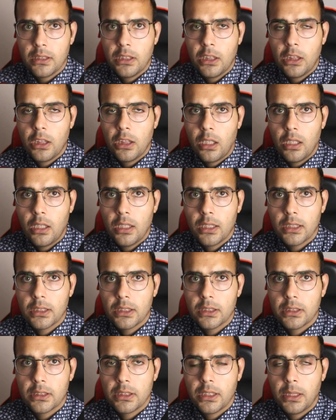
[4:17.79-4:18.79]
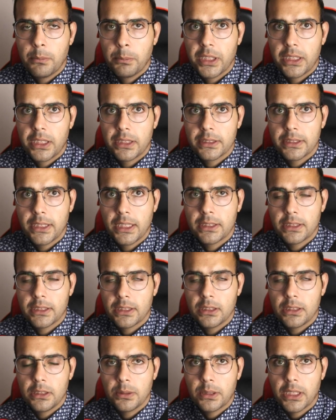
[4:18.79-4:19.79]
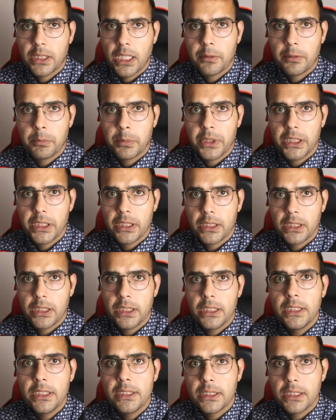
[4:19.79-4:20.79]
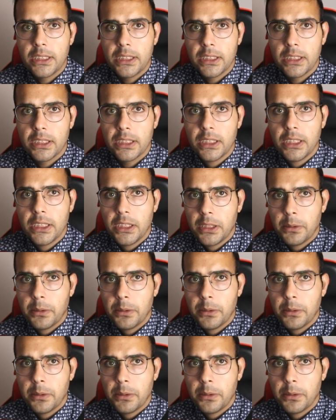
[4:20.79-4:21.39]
long numbers that you can be easily